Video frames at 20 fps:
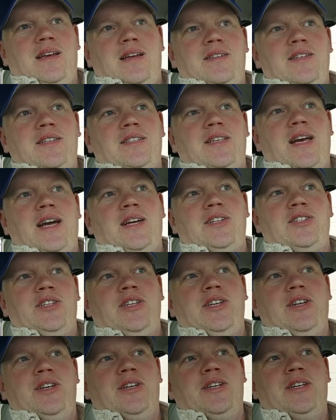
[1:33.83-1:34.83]
Just like
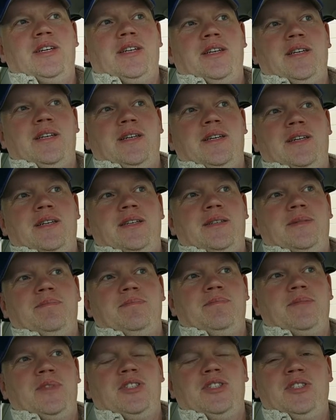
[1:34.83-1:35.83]
Shakira.
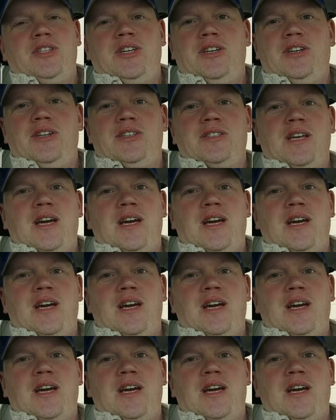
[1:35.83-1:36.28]
Shakira's